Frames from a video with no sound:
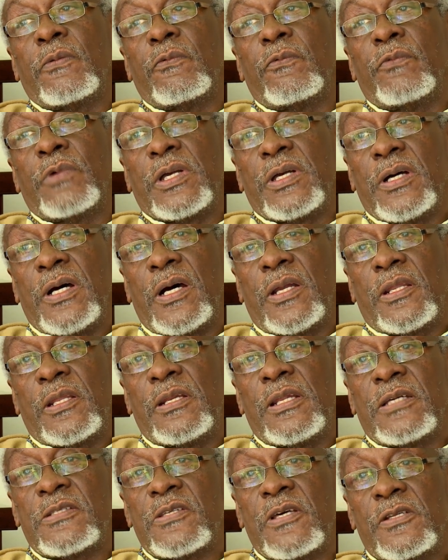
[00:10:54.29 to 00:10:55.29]

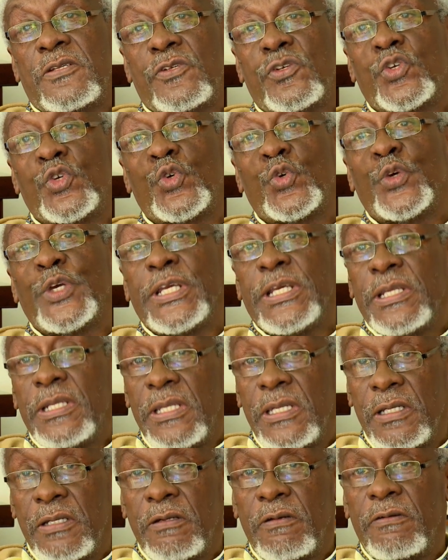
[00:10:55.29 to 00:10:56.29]
regarded as a
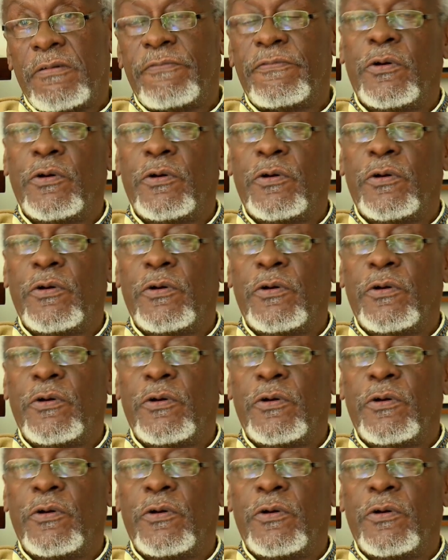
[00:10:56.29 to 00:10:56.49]
training